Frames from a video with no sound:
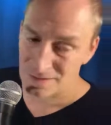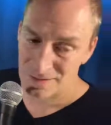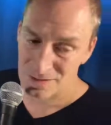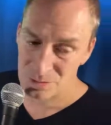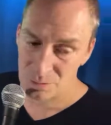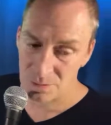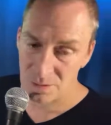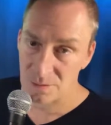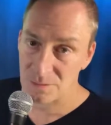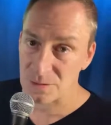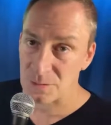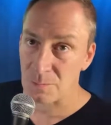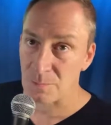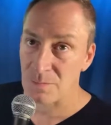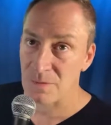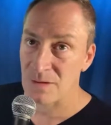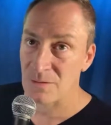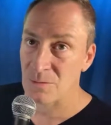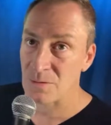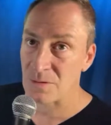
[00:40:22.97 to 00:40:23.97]
it's one of those.
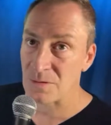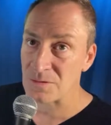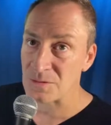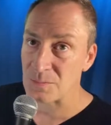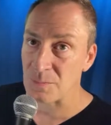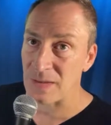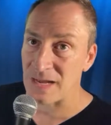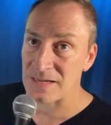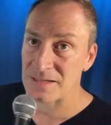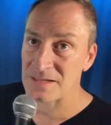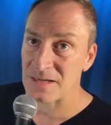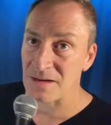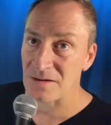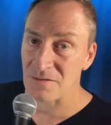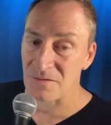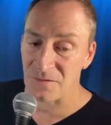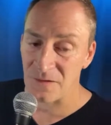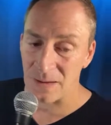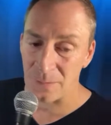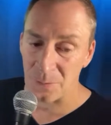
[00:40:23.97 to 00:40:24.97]
They're one of those basket
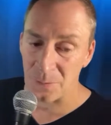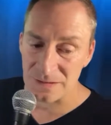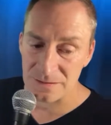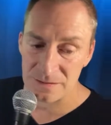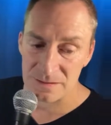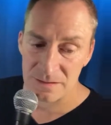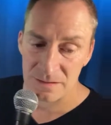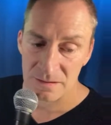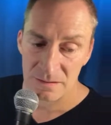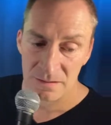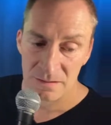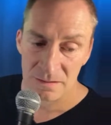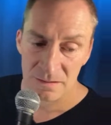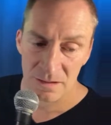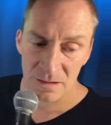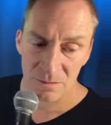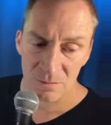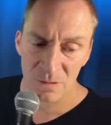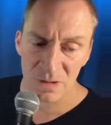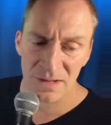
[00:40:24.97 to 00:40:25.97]
families.
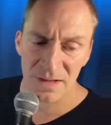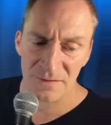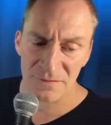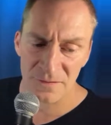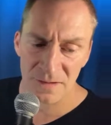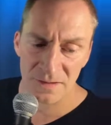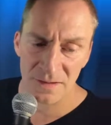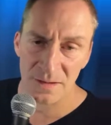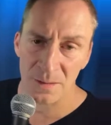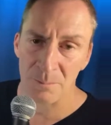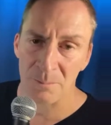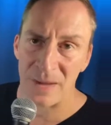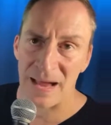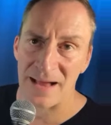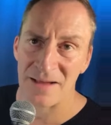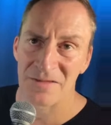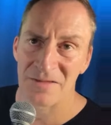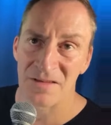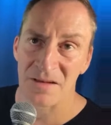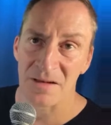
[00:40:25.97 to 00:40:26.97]
Yeah, we left it in a
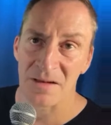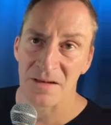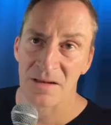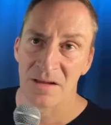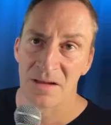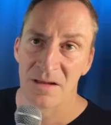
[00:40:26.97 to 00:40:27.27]
basket.